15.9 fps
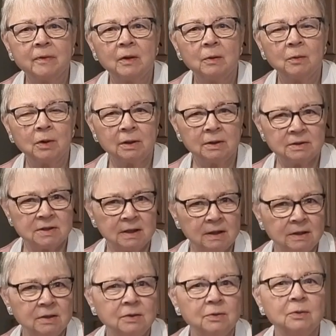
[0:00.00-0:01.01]
We're going to
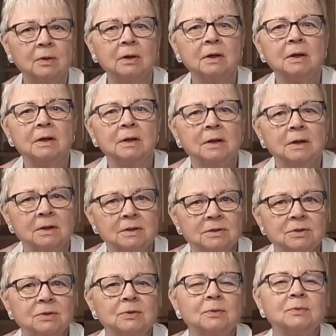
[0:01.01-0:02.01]
take you
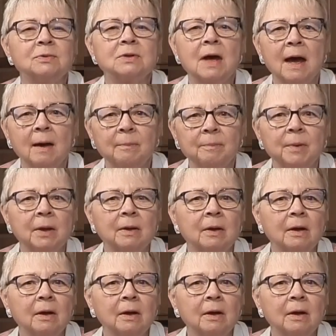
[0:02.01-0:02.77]
to tap